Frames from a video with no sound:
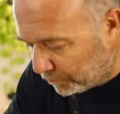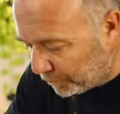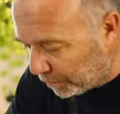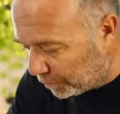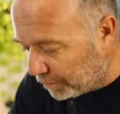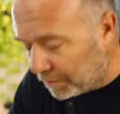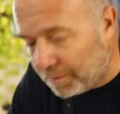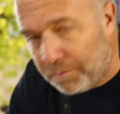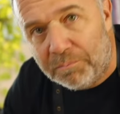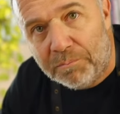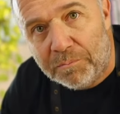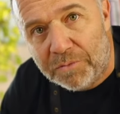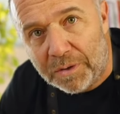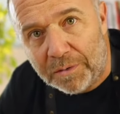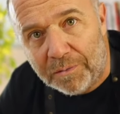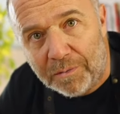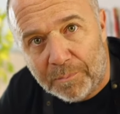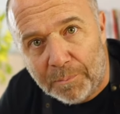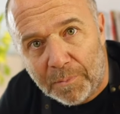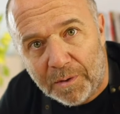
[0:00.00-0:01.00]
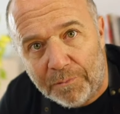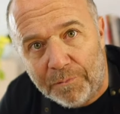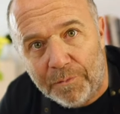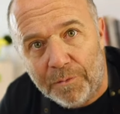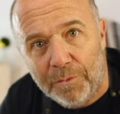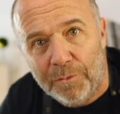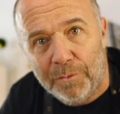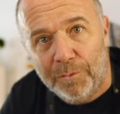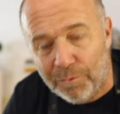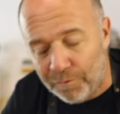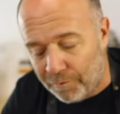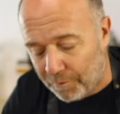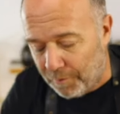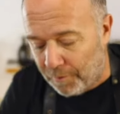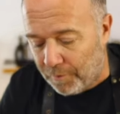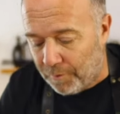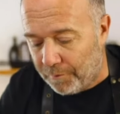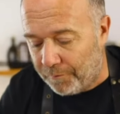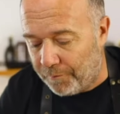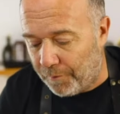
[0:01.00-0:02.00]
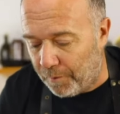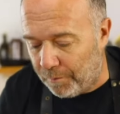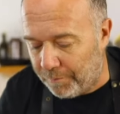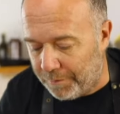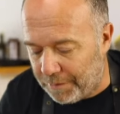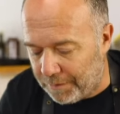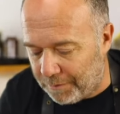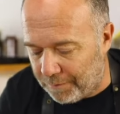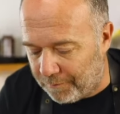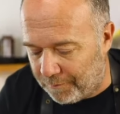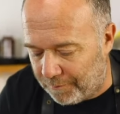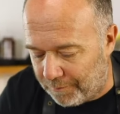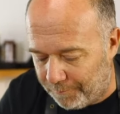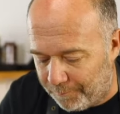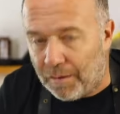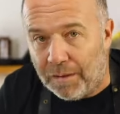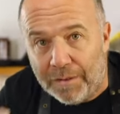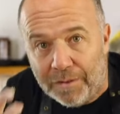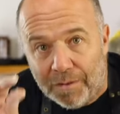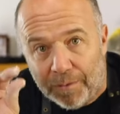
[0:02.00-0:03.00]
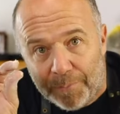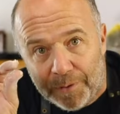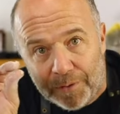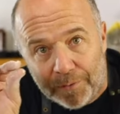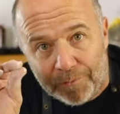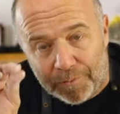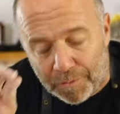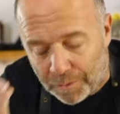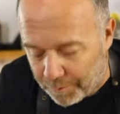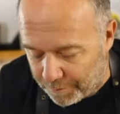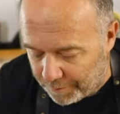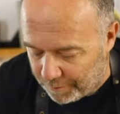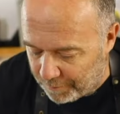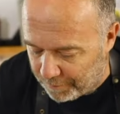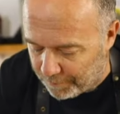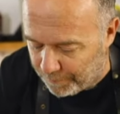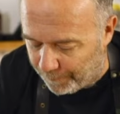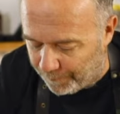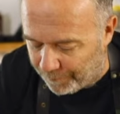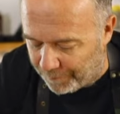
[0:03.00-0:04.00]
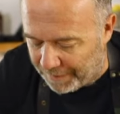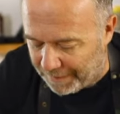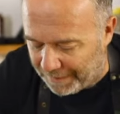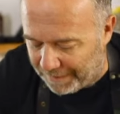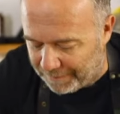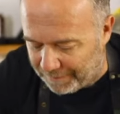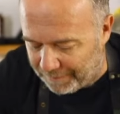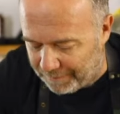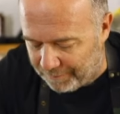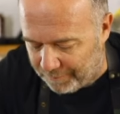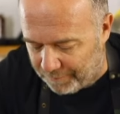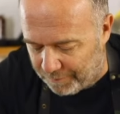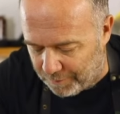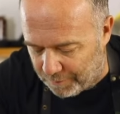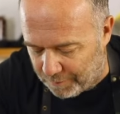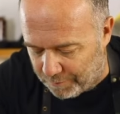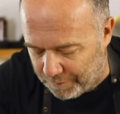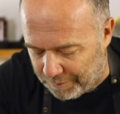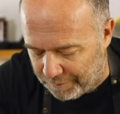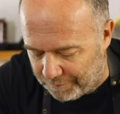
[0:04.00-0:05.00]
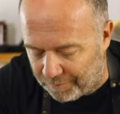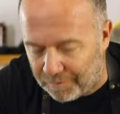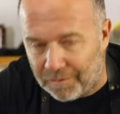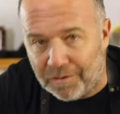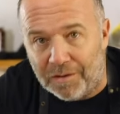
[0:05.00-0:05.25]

Only just a few foldings, a little bit of sourdough, and this dough is